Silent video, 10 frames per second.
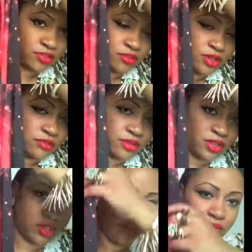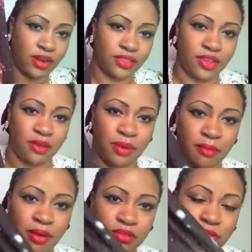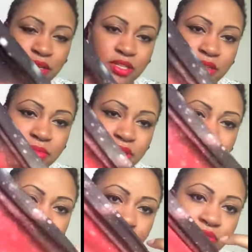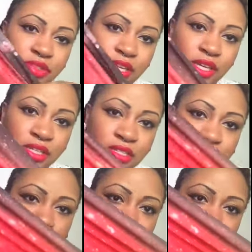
really really cute I think I paid about 20 something dollars for these